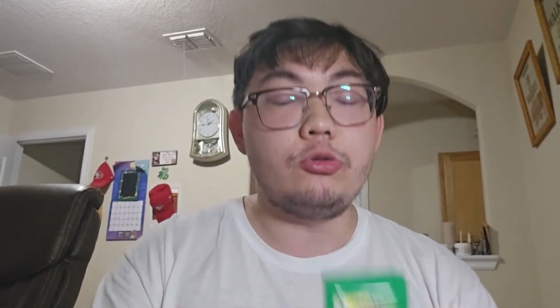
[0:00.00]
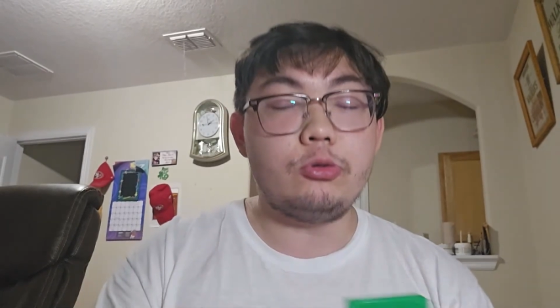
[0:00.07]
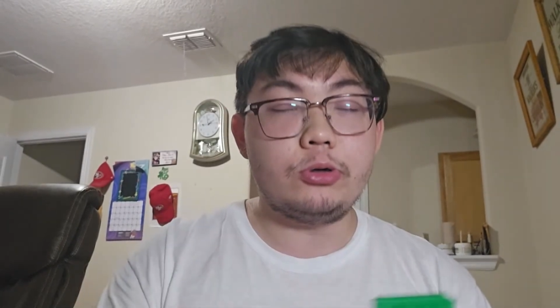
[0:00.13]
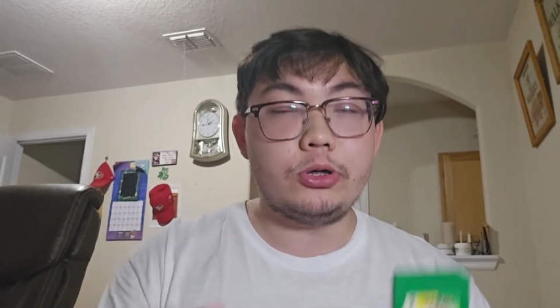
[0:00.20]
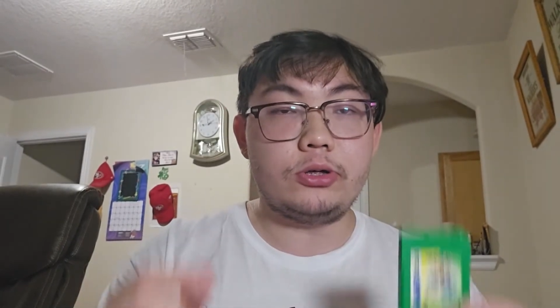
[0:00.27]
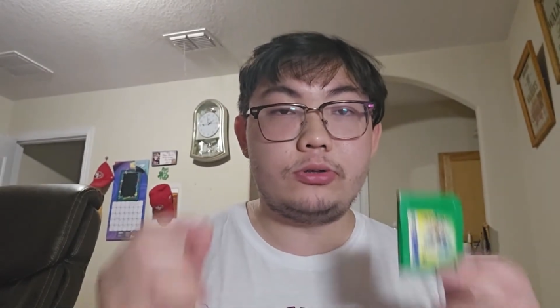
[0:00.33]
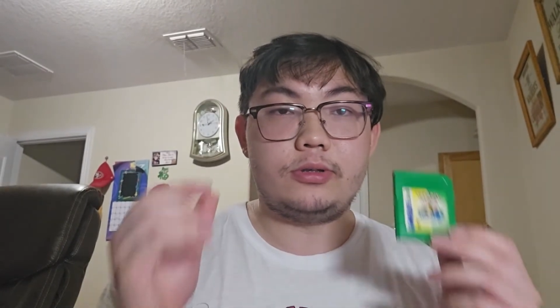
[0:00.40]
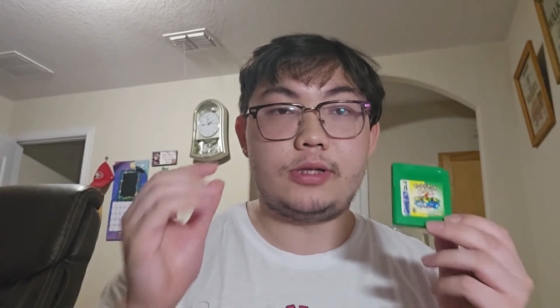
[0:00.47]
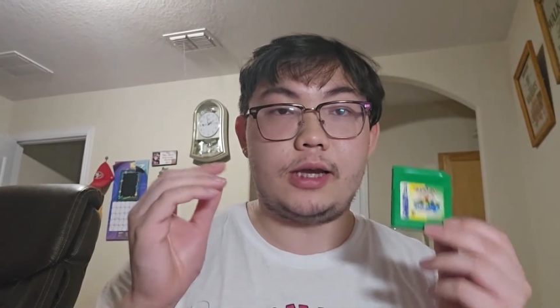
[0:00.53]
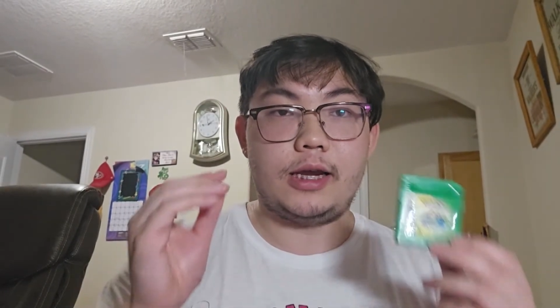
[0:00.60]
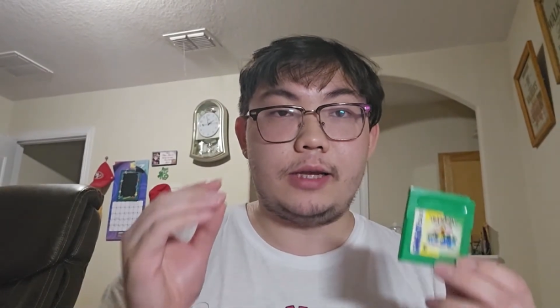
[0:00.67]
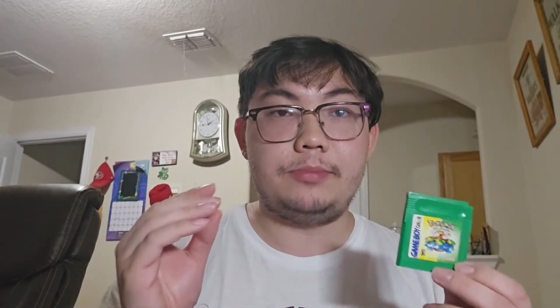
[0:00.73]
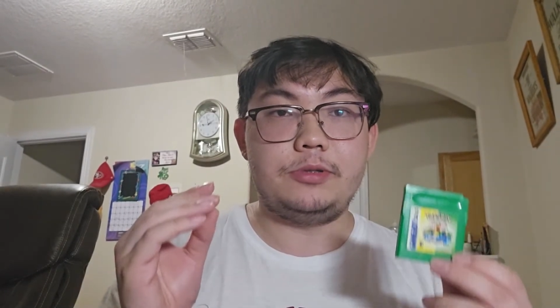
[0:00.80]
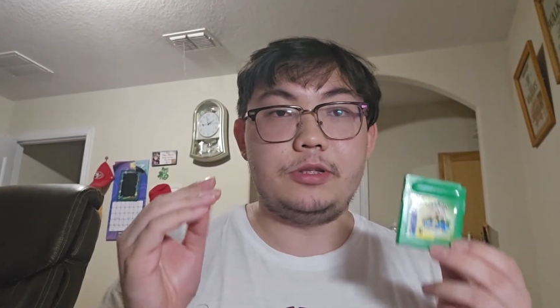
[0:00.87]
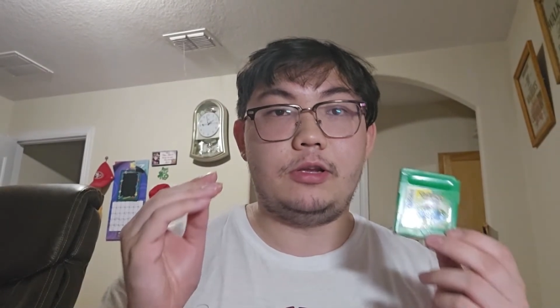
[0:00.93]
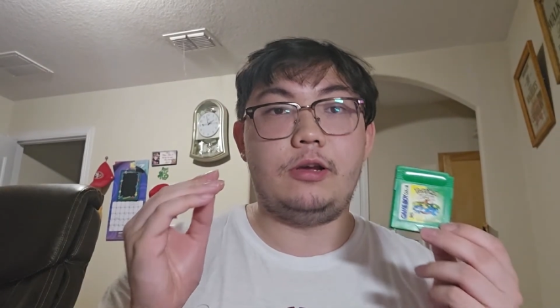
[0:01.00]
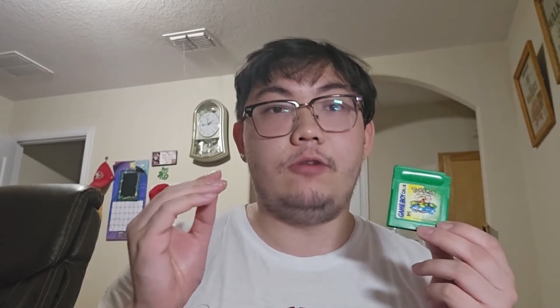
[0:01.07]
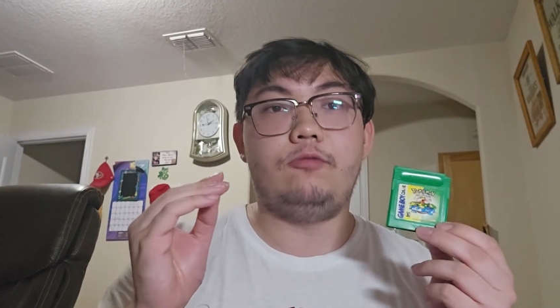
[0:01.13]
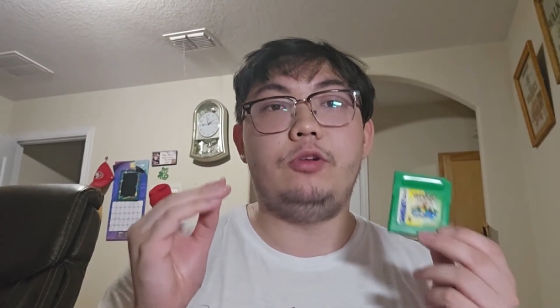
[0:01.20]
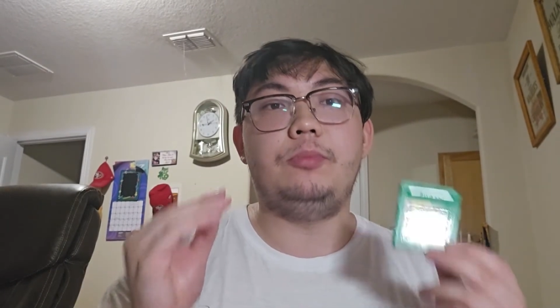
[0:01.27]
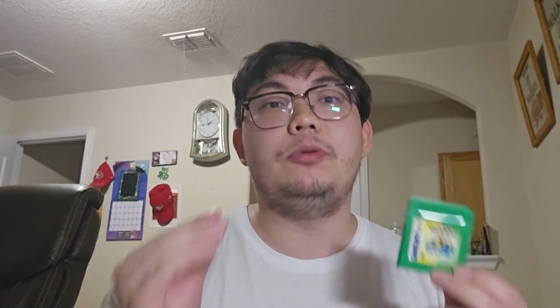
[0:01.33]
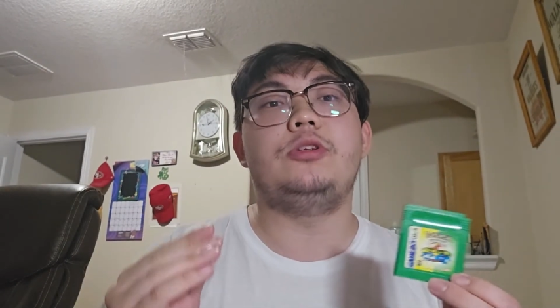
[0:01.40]
types of
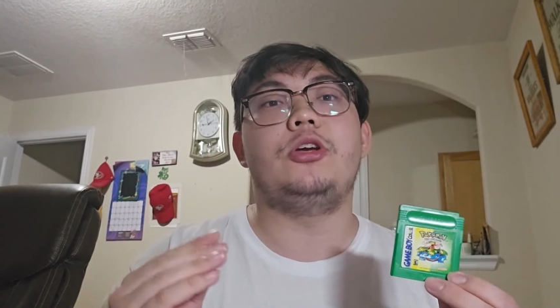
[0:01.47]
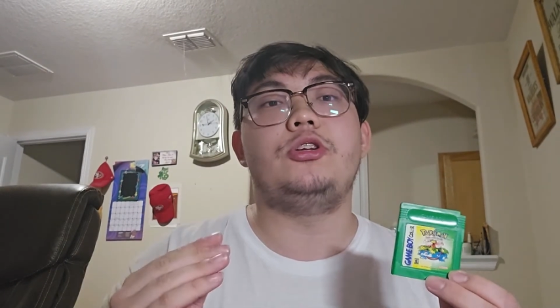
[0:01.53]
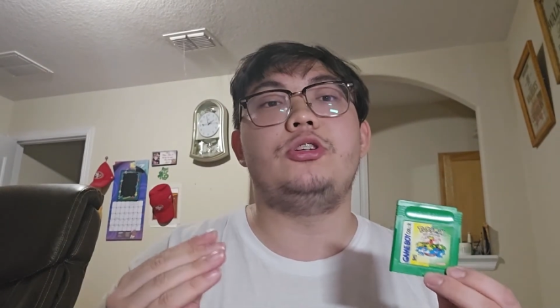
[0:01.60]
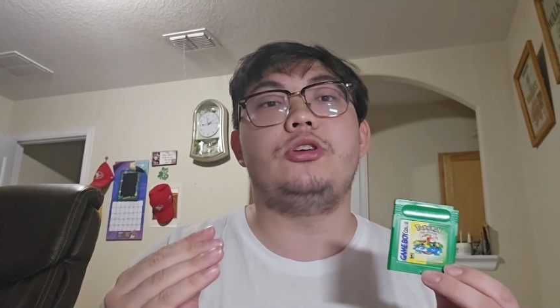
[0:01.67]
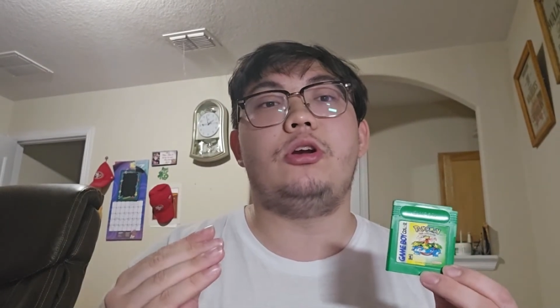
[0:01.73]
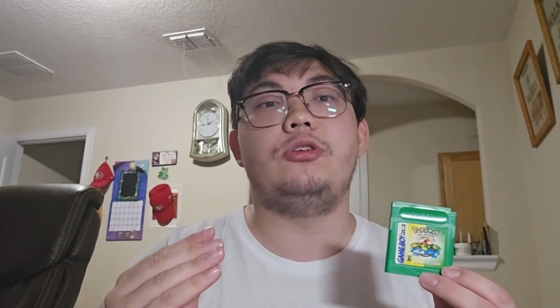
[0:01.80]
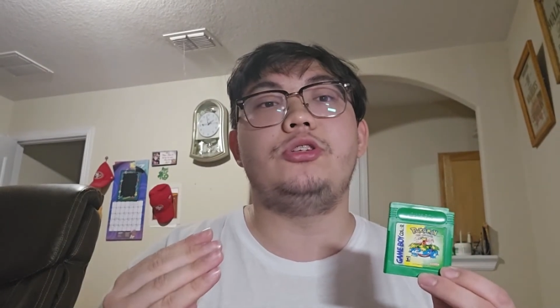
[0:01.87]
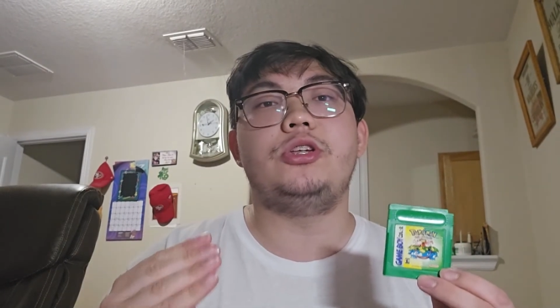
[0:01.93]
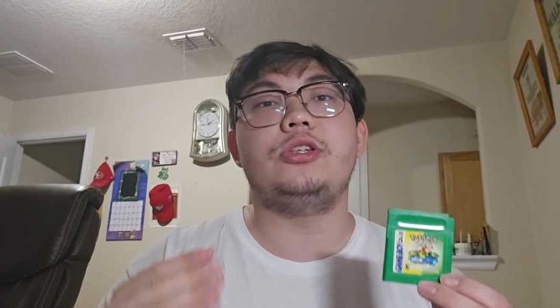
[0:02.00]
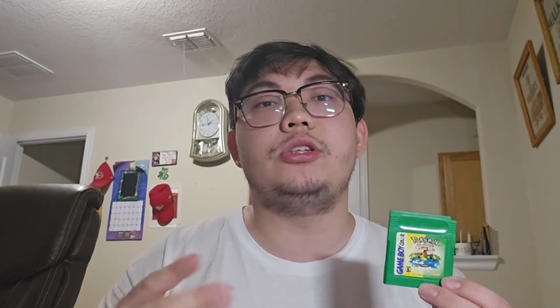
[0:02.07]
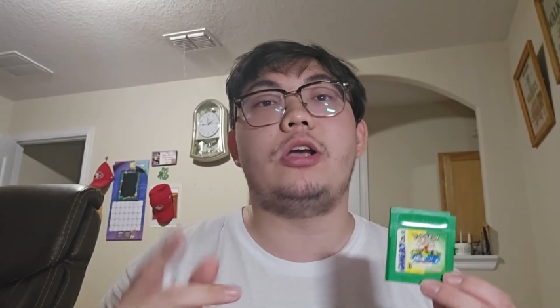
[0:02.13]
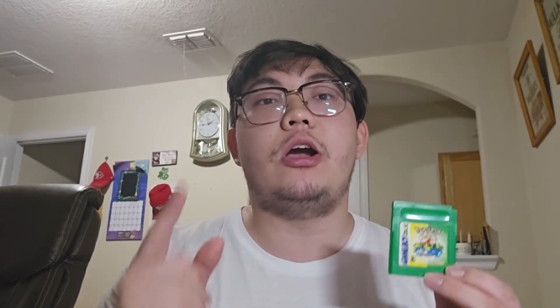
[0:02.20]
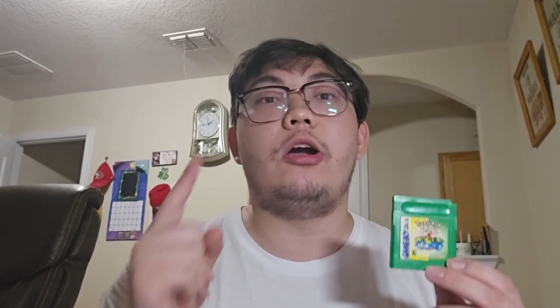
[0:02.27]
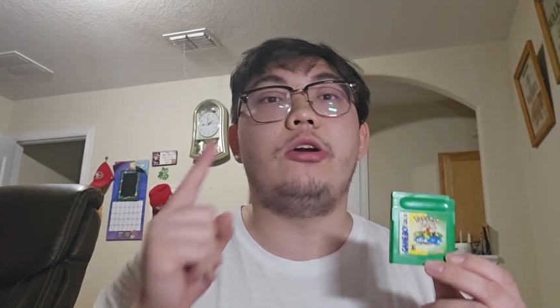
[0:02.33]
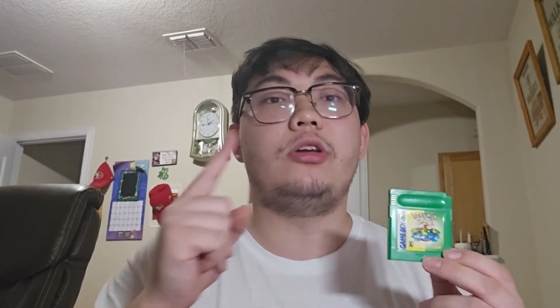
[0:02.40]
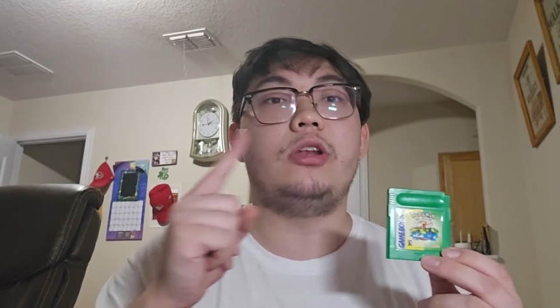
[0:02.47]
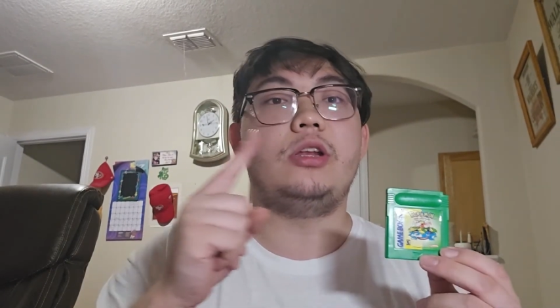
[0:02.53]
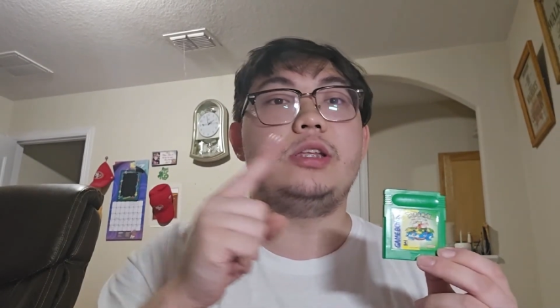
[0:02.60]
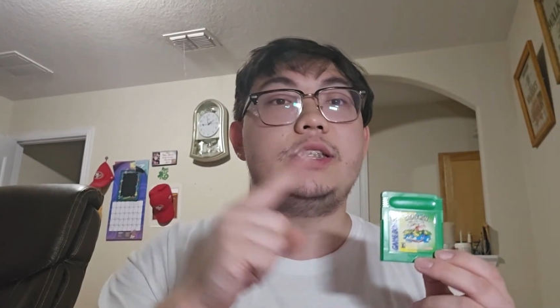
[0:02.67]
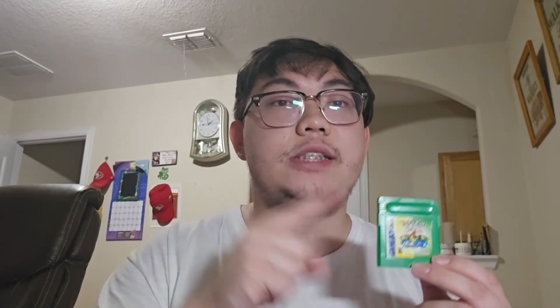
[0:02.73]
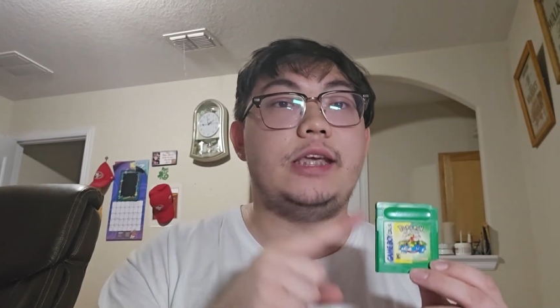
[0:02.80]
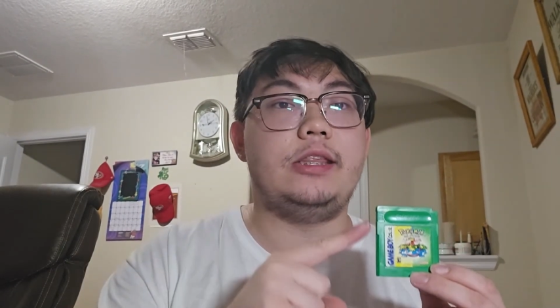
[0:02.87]
reproduction cartridges are going to say the
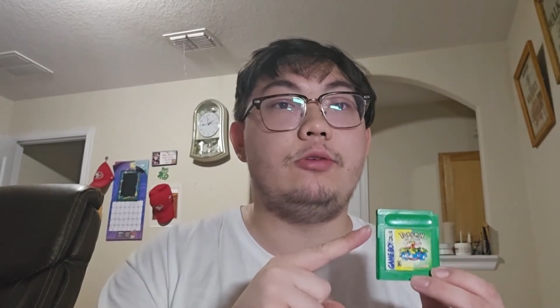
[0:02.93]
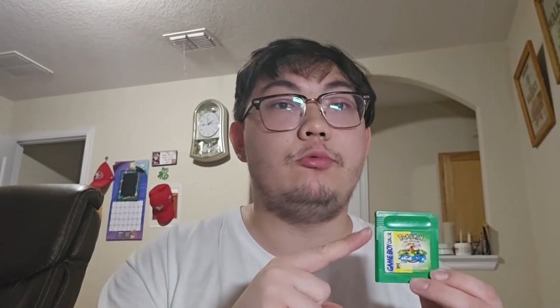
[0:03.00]
word